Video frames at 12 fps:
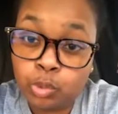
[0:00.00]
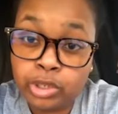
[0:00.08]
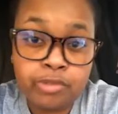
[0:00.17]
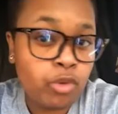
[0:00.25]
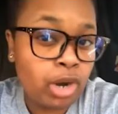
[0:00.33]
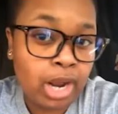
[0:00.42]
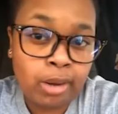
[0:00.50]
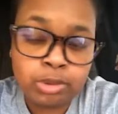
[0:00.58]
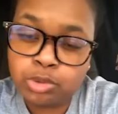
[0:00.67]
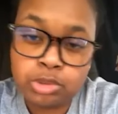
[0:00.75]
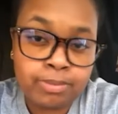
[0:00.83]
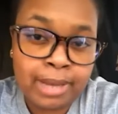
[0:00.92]
24
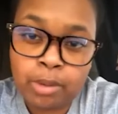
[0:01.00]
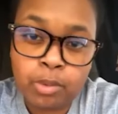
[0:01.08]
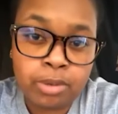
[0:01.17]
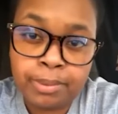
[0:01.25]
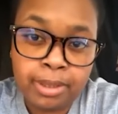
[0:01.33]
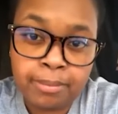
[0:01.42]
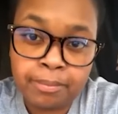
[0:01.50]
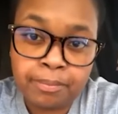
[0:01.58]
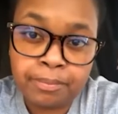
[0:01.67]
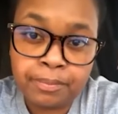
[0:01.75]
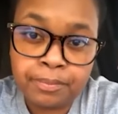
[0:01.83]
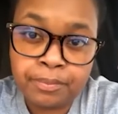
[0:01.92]
hours was back with her pimp.
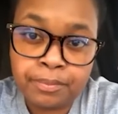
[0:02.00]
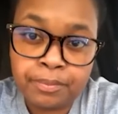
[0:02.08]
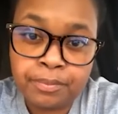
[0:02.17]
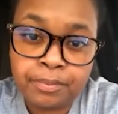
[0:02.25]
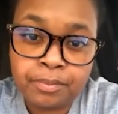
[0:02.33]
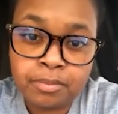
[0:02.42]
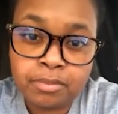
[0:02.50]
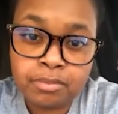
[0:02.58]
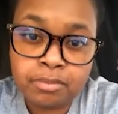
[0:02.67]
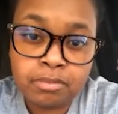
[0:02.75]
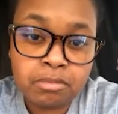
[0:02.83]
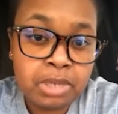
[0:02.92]
Mm.
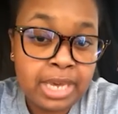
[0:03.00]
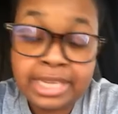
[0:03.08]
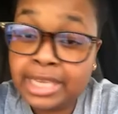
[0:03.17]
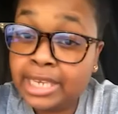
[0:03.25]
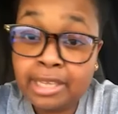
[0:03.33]
And he